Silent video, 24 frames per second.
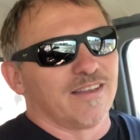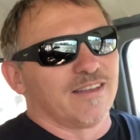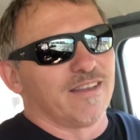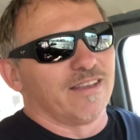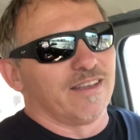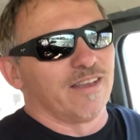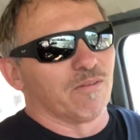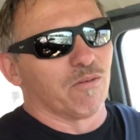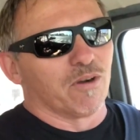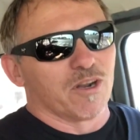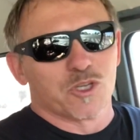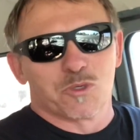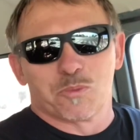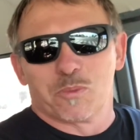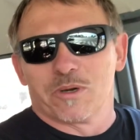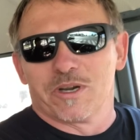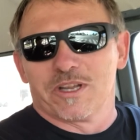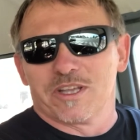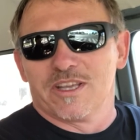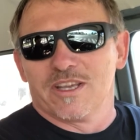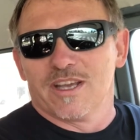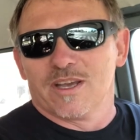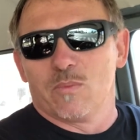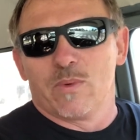it runs
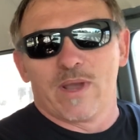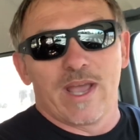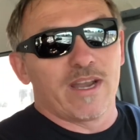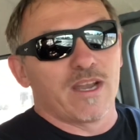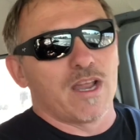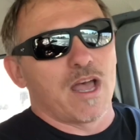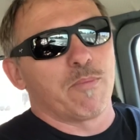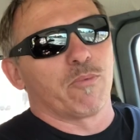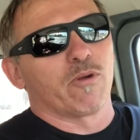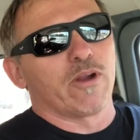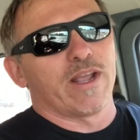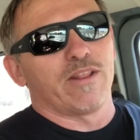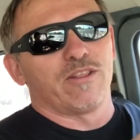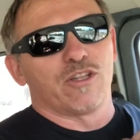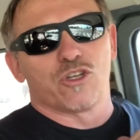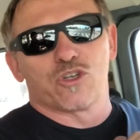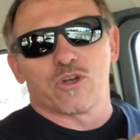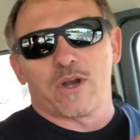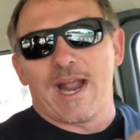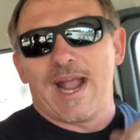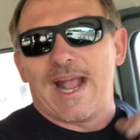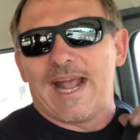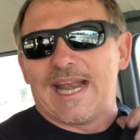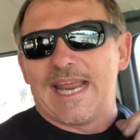pretty good. We had to upgrade the
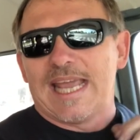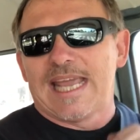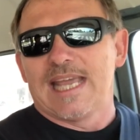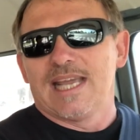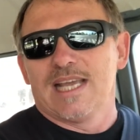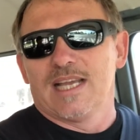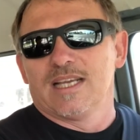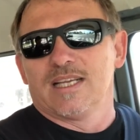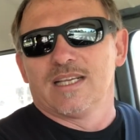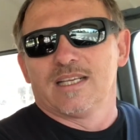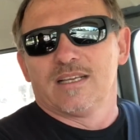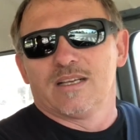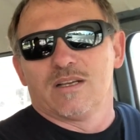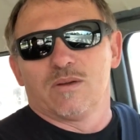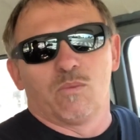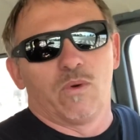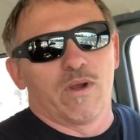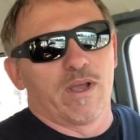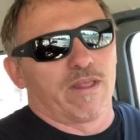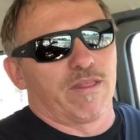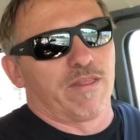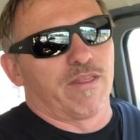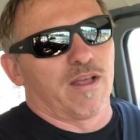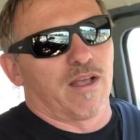tranny
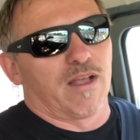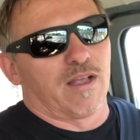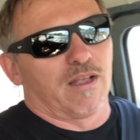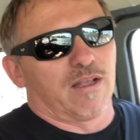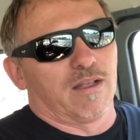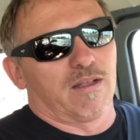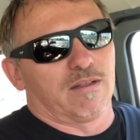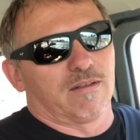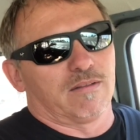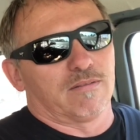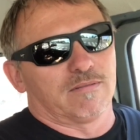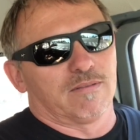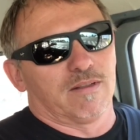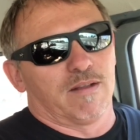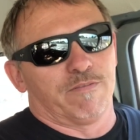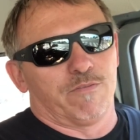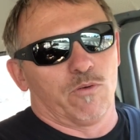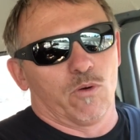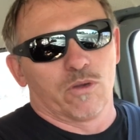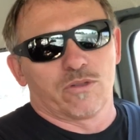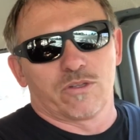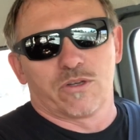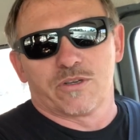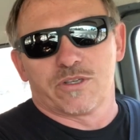with a
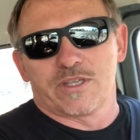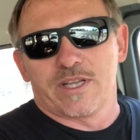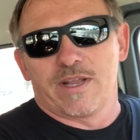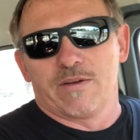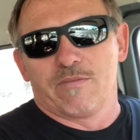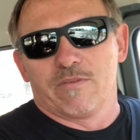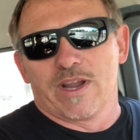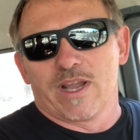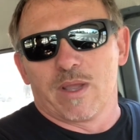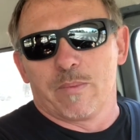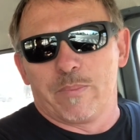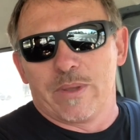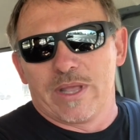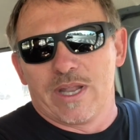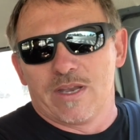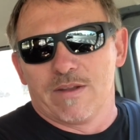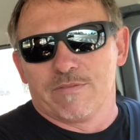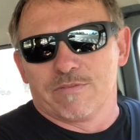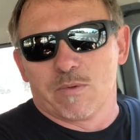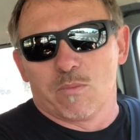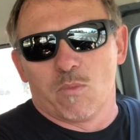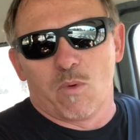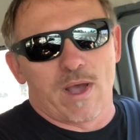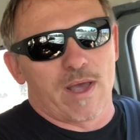413 ring and
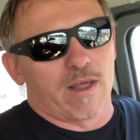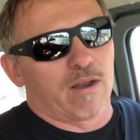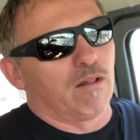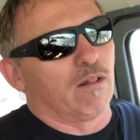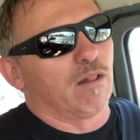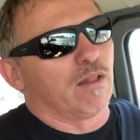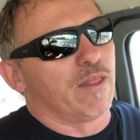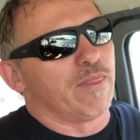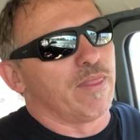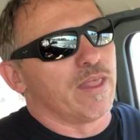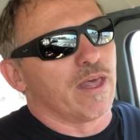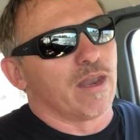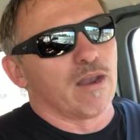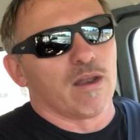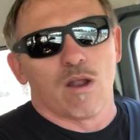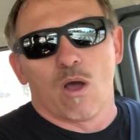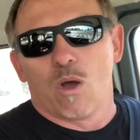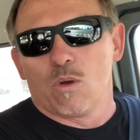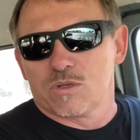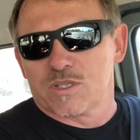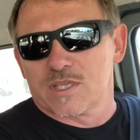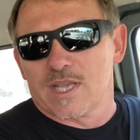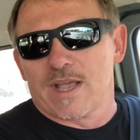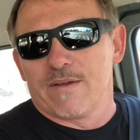pinion from Weddle, and then
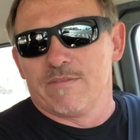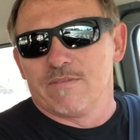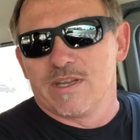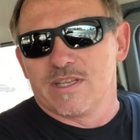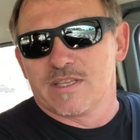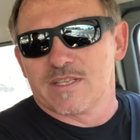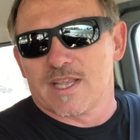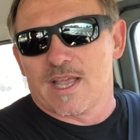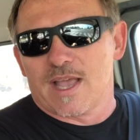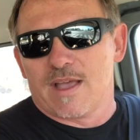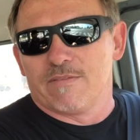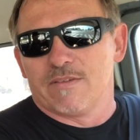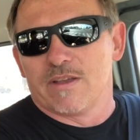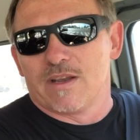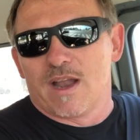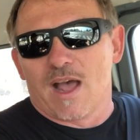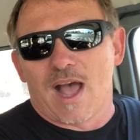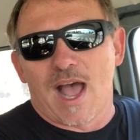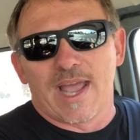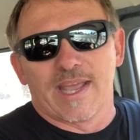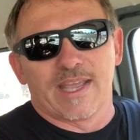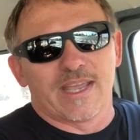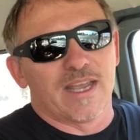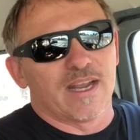an 077
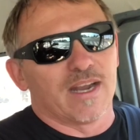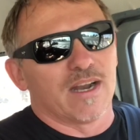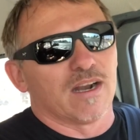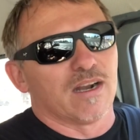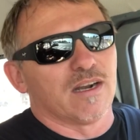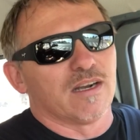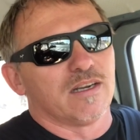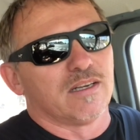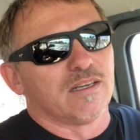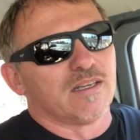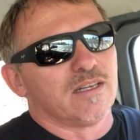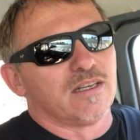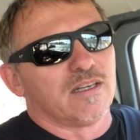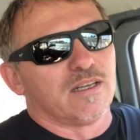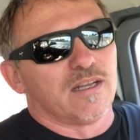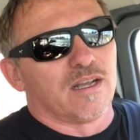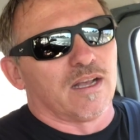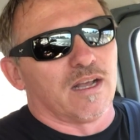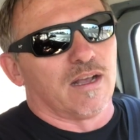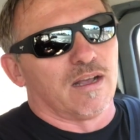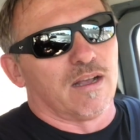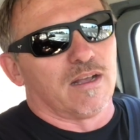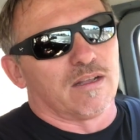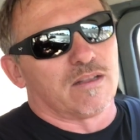high gear,
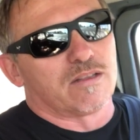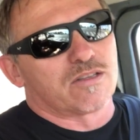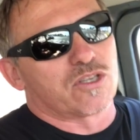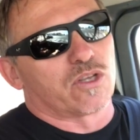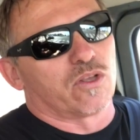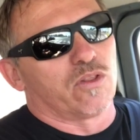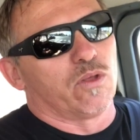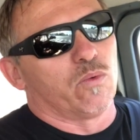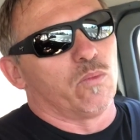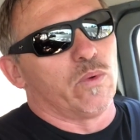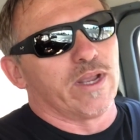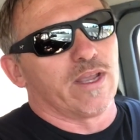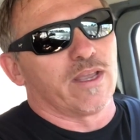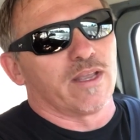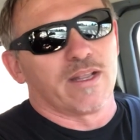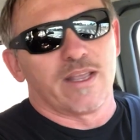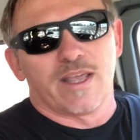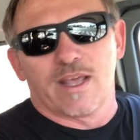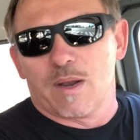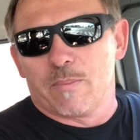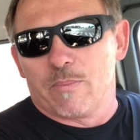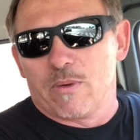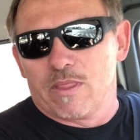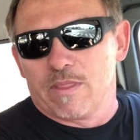so that we could
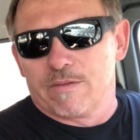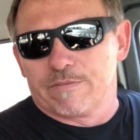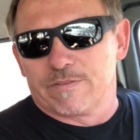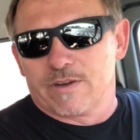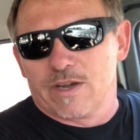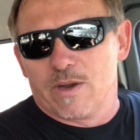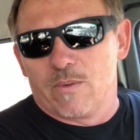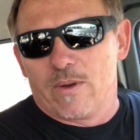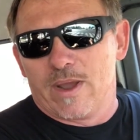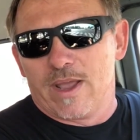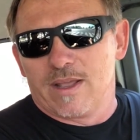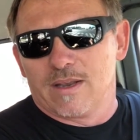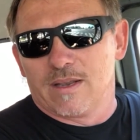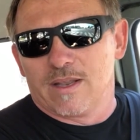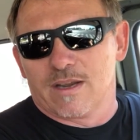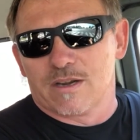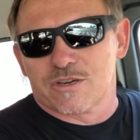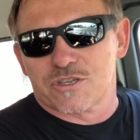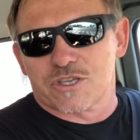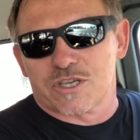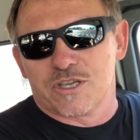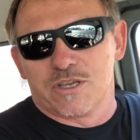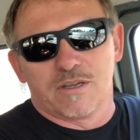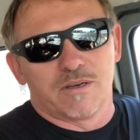get up on the freeway and let
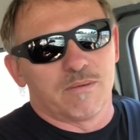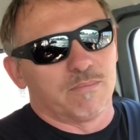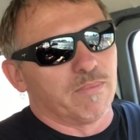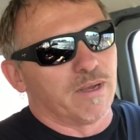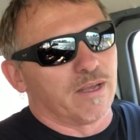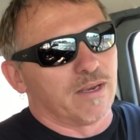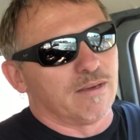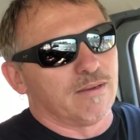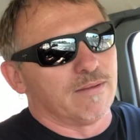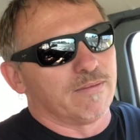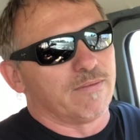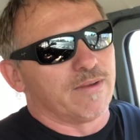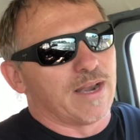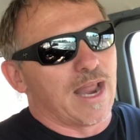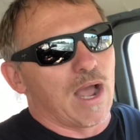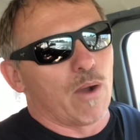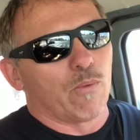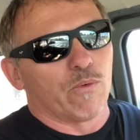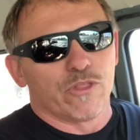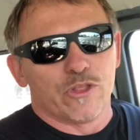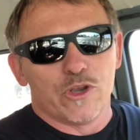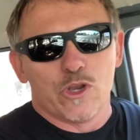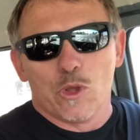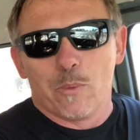her scoot. But now
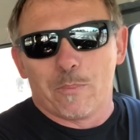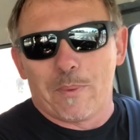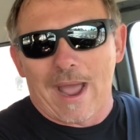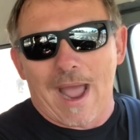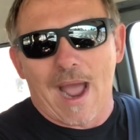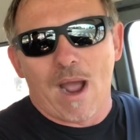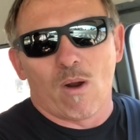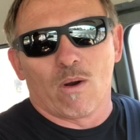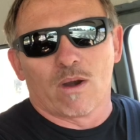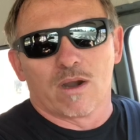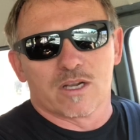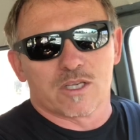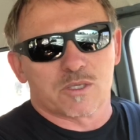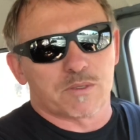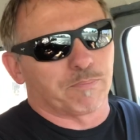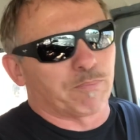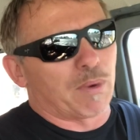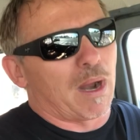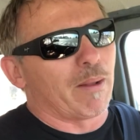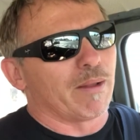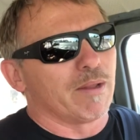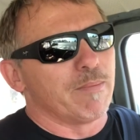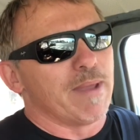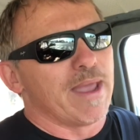with the new power, it's
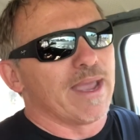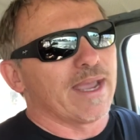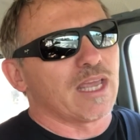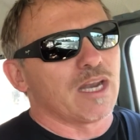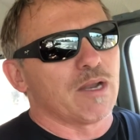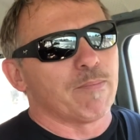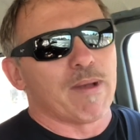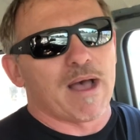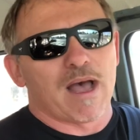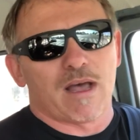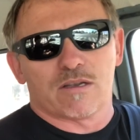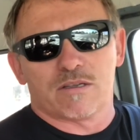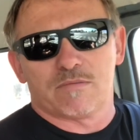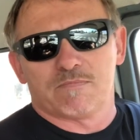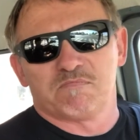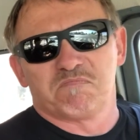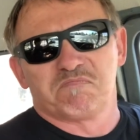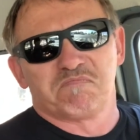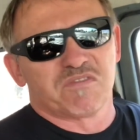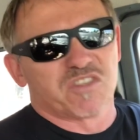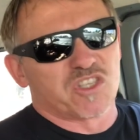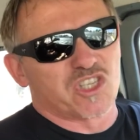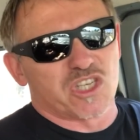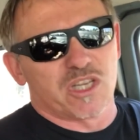probably making about,
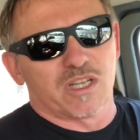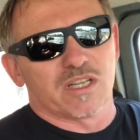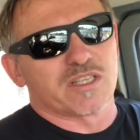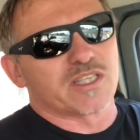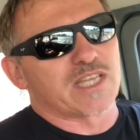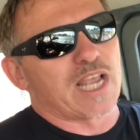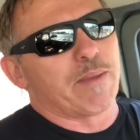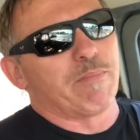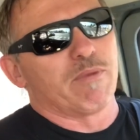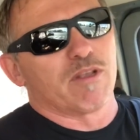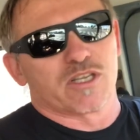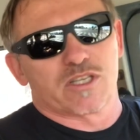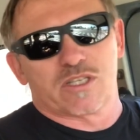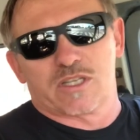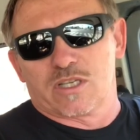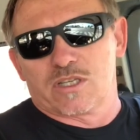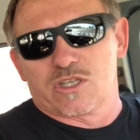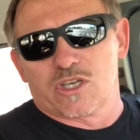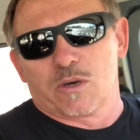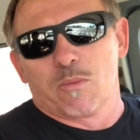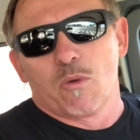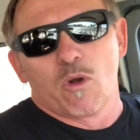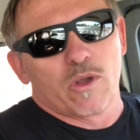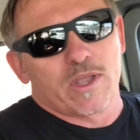still the same as the
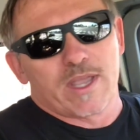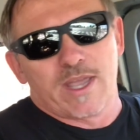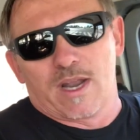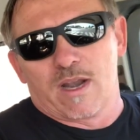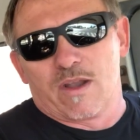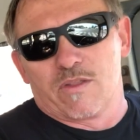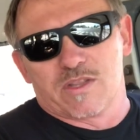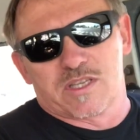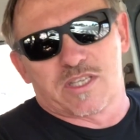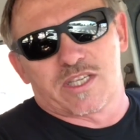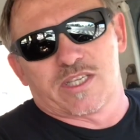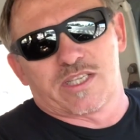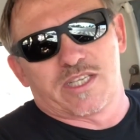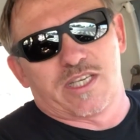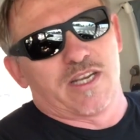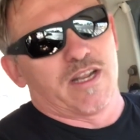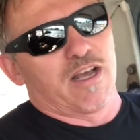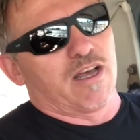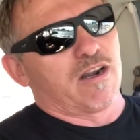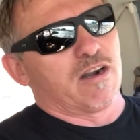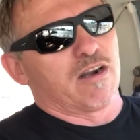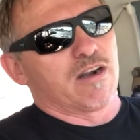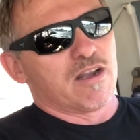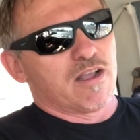turbo kit on the
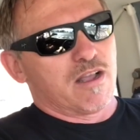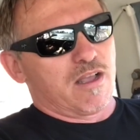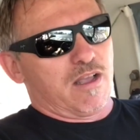1600,